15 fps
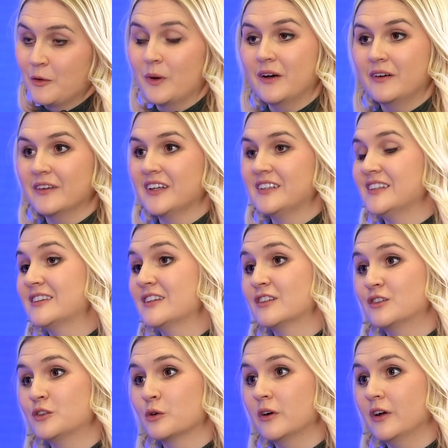Well, this is the
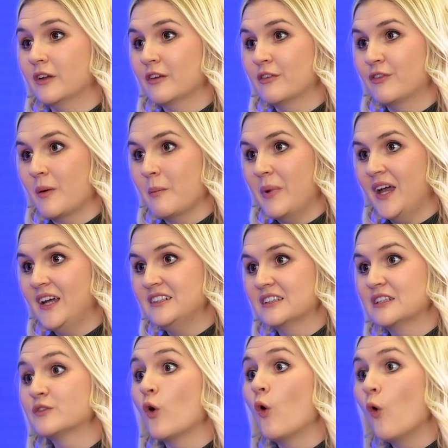story on the front
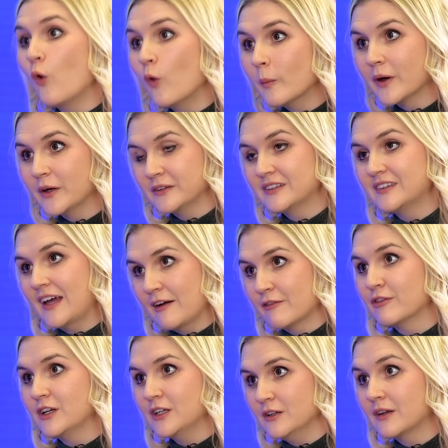pages of almost
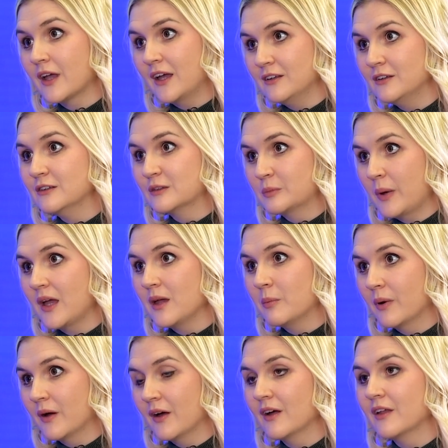every U K
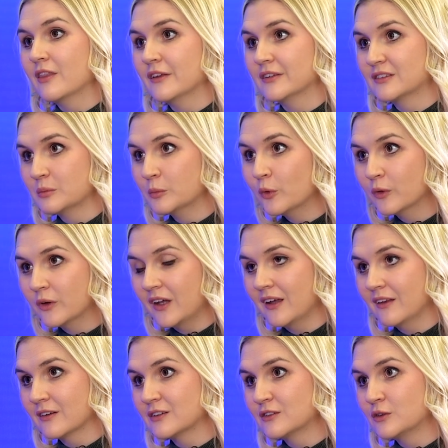newspaper this
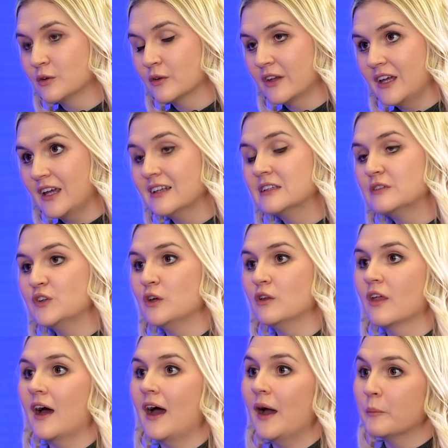morning. The, st the interview
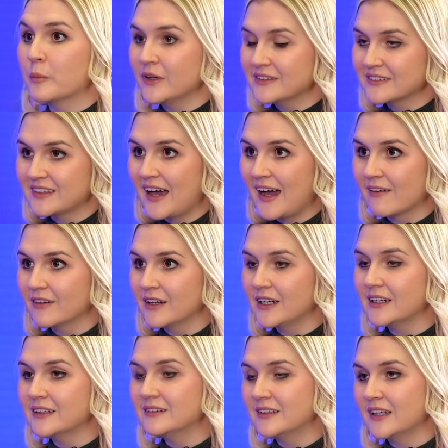that Prince
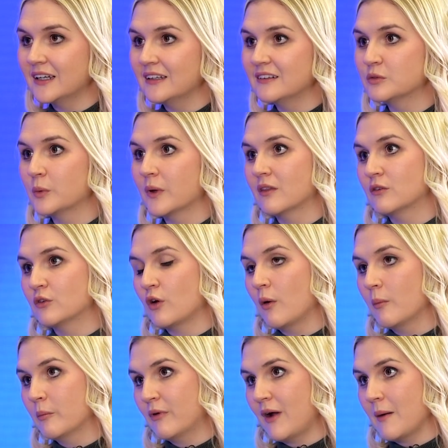Harry did with
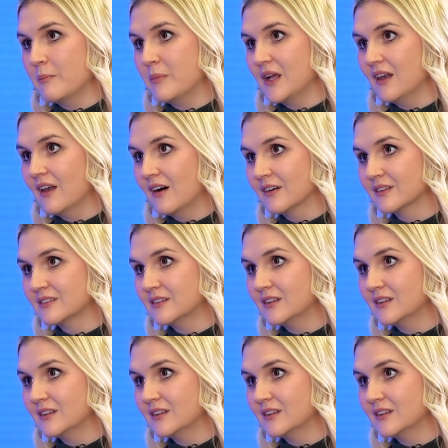Tom Bradby last